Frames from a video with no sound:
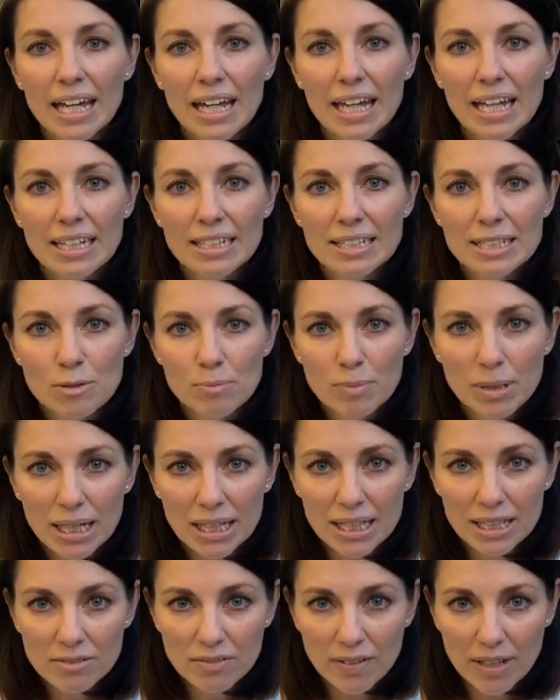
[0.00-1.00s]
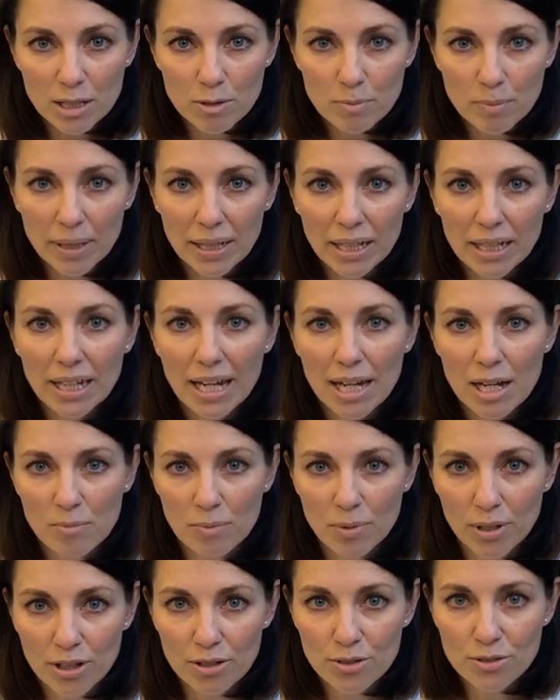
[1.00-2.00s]
In typically developing
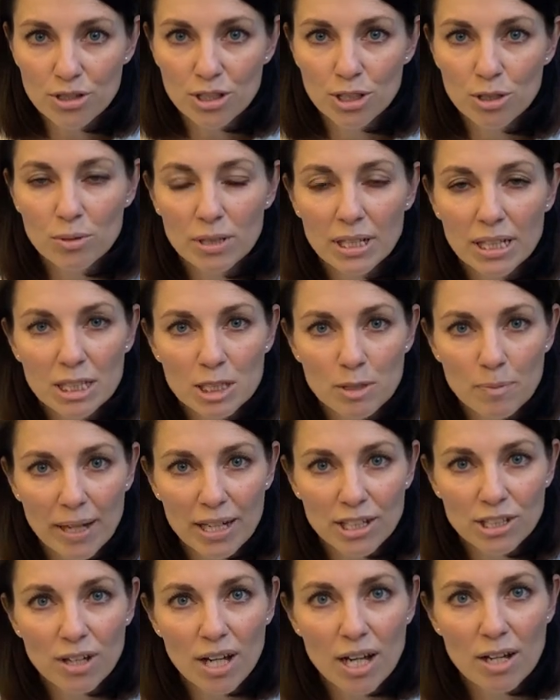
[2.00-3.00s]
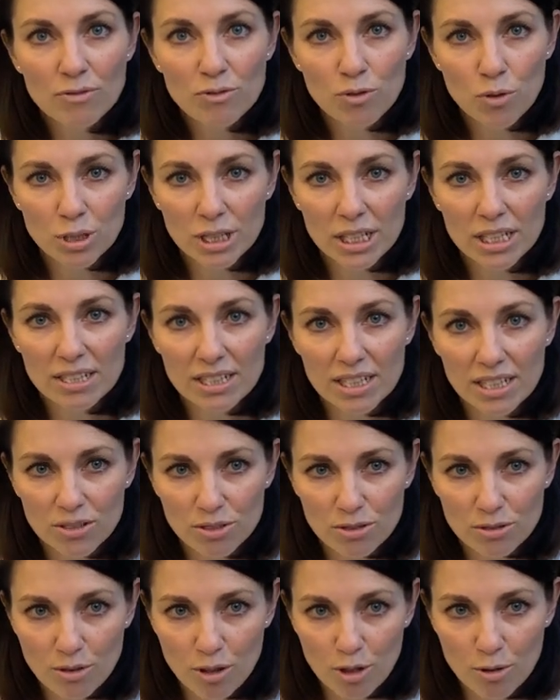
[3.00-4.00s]
embryos, you would expect to have forty-six
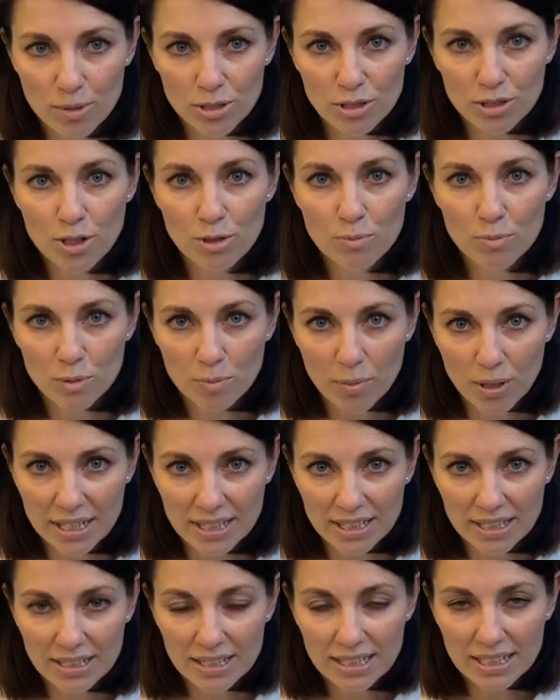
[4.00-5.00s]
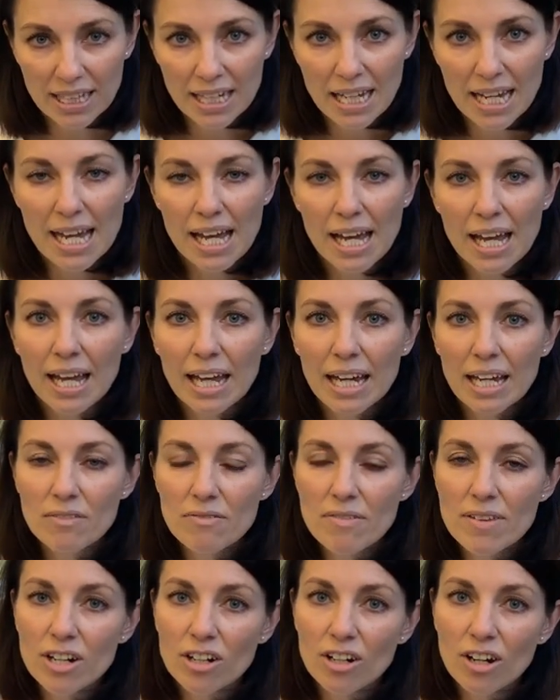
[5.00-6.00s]
chromosomes present. If
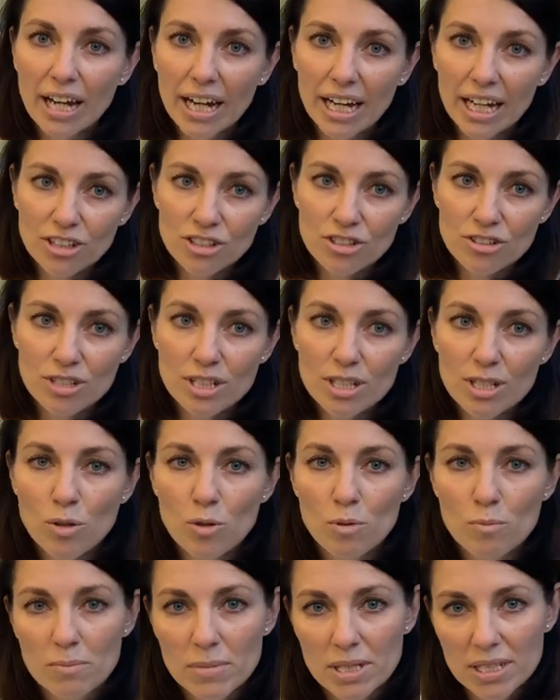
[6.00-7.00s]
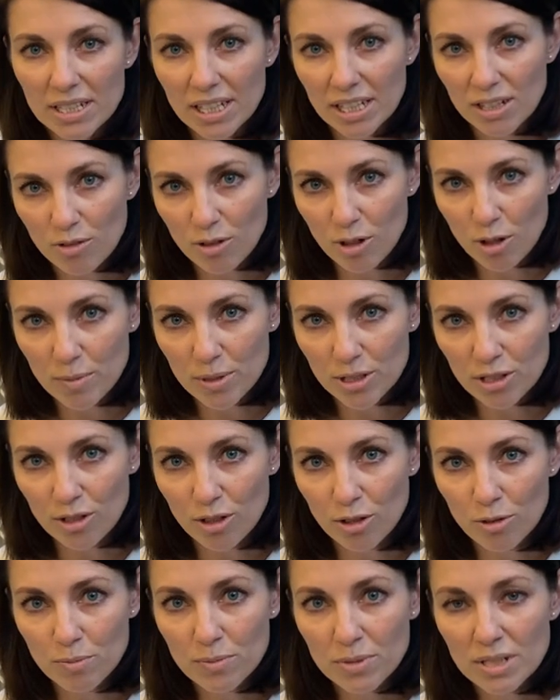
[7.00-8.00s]
there are extra or missing
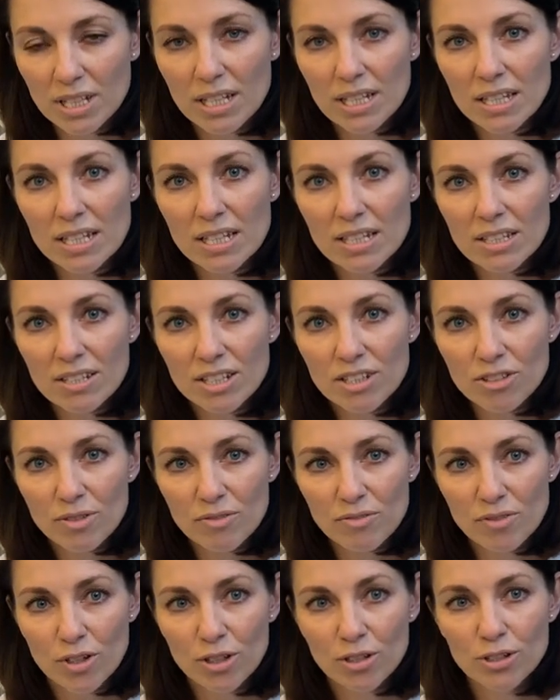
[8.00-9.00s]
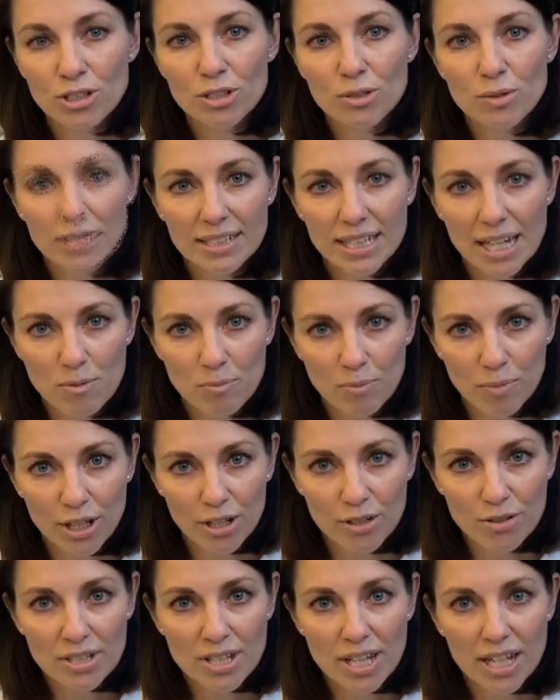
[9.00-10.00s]
chromosomes, this is referred to as
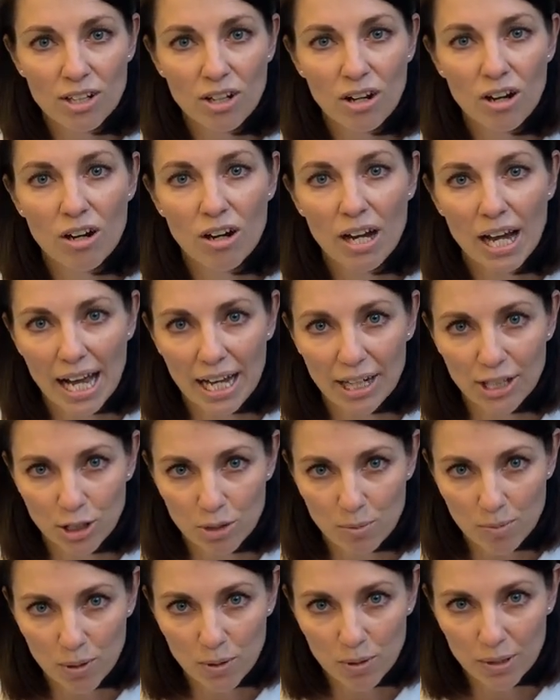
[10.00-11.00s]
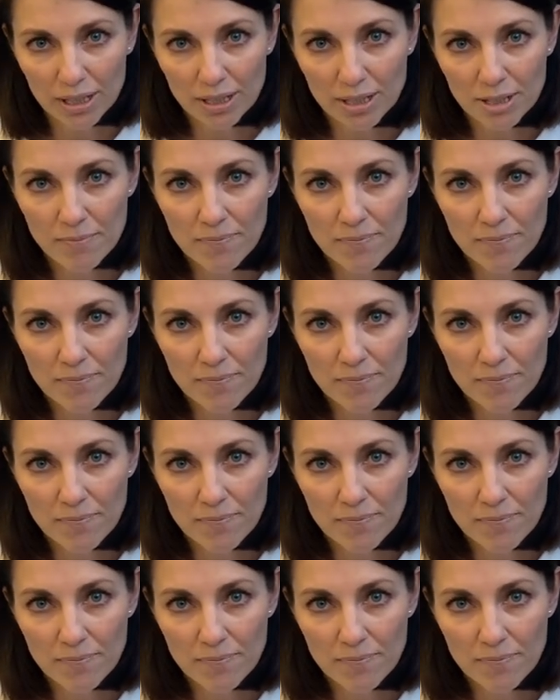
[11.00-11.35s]
embryos that are aneuploid.